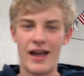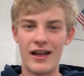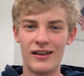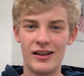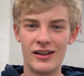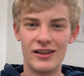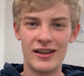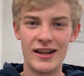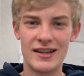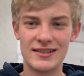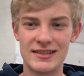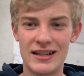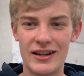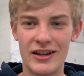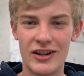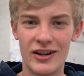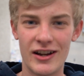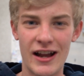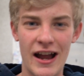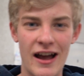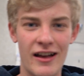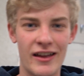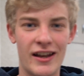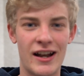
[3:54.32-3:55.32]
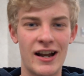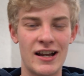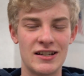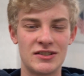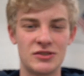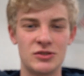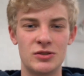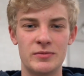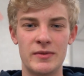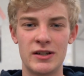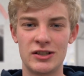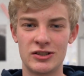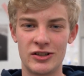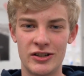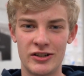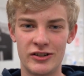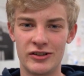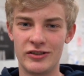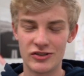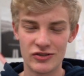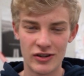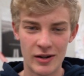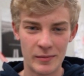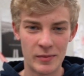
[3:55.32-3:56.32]
LLS out here at Allen High School. Make sure
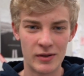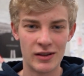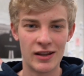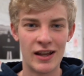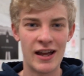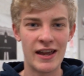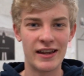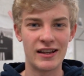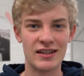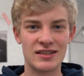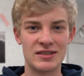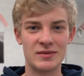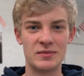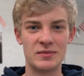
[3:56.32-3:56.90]
y'all drop a like and